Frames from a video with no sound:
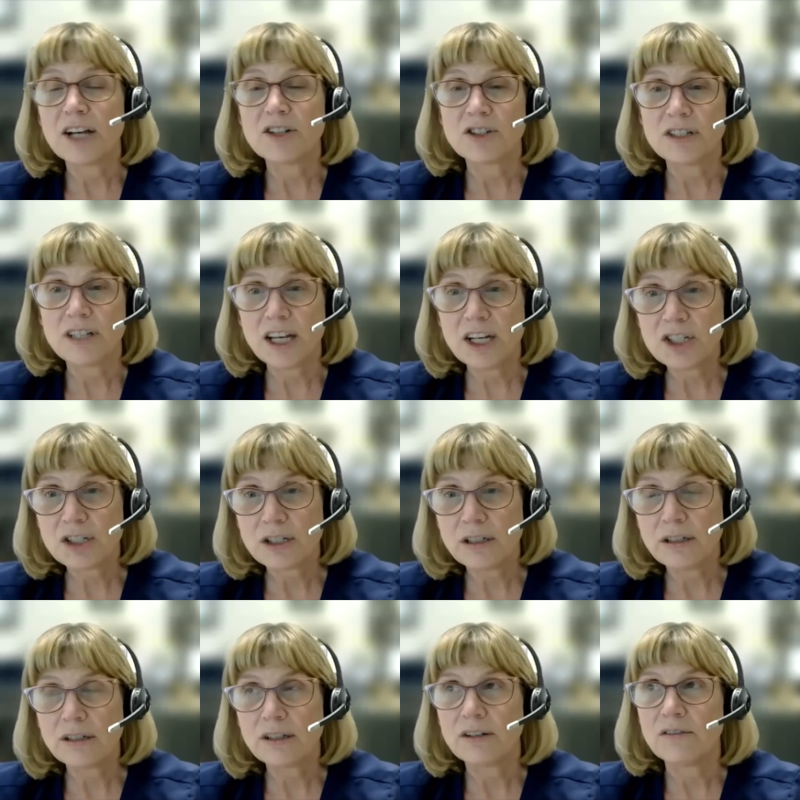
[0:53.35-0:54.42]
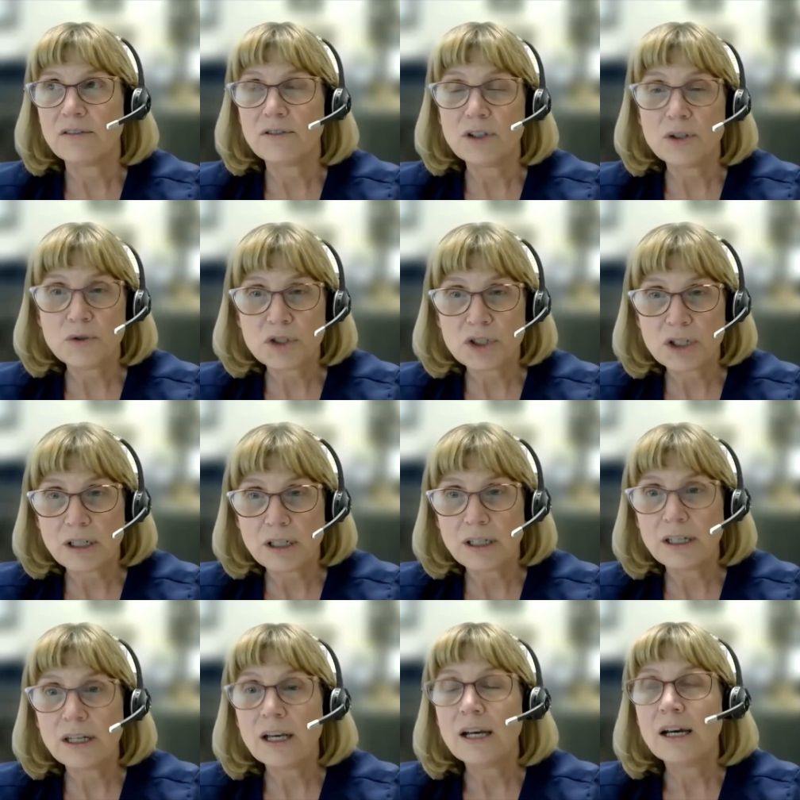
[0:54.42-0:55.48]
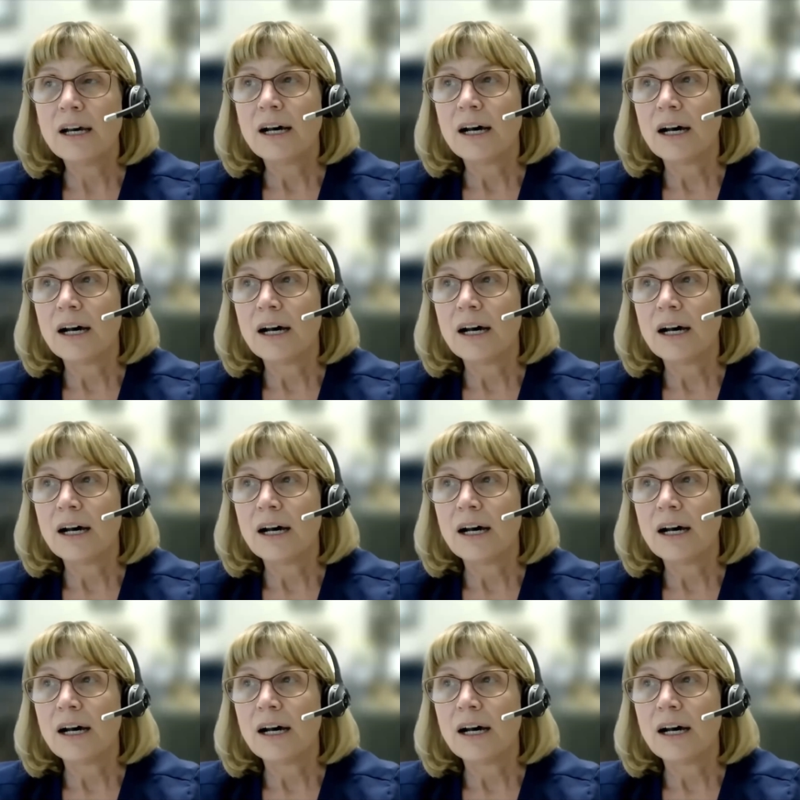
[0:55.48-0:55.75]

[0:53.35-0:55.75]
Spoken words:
agitation, confusion.